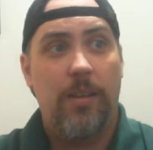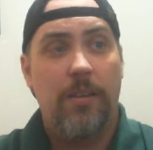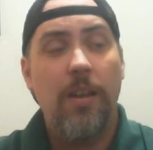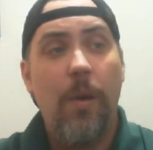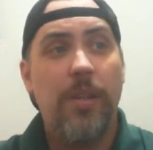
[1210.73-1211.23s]

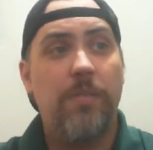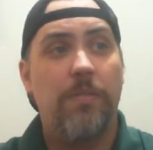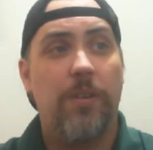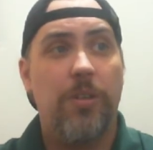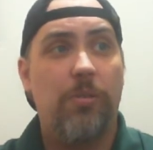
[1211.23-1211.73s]
No, it's
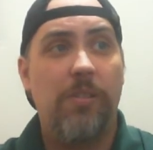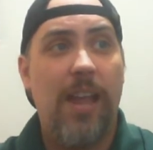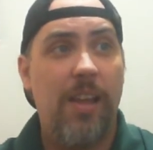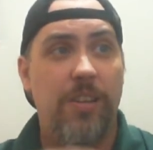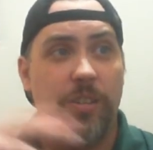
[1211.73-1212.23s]
virtual
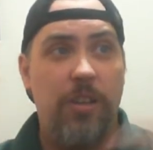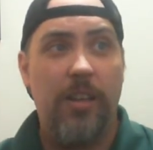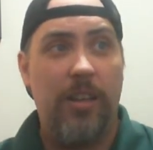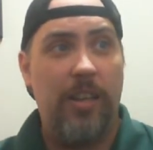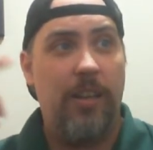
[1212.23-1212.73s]
reality. So you're
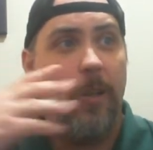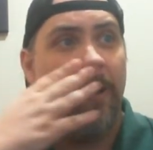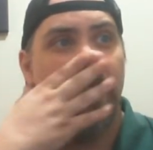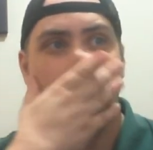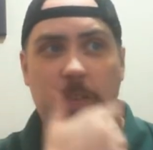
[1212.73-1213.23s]
going to need,
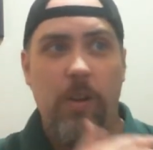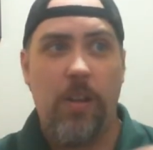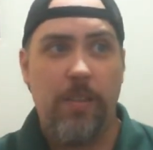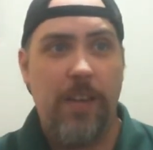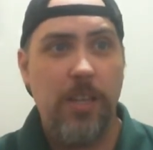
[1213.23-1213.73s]
so if you're
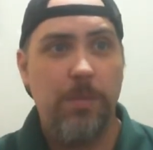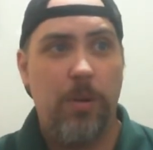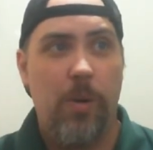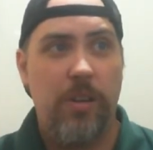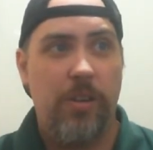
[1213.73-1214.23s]
on the
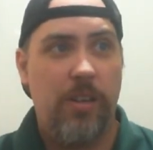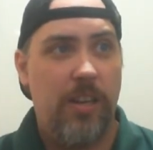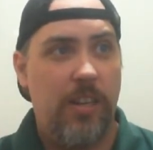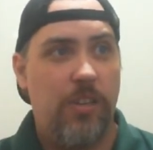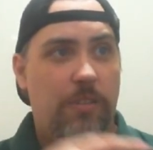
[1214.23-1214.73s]
Facebook one, you're going
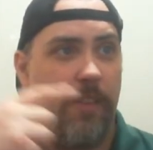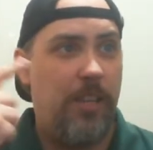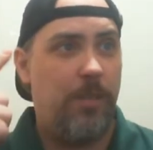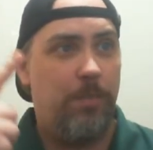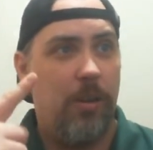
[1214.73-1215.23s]
to need your
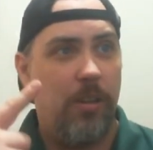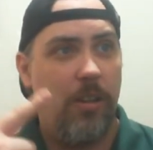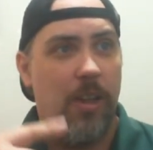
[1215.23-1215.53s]
Facebook,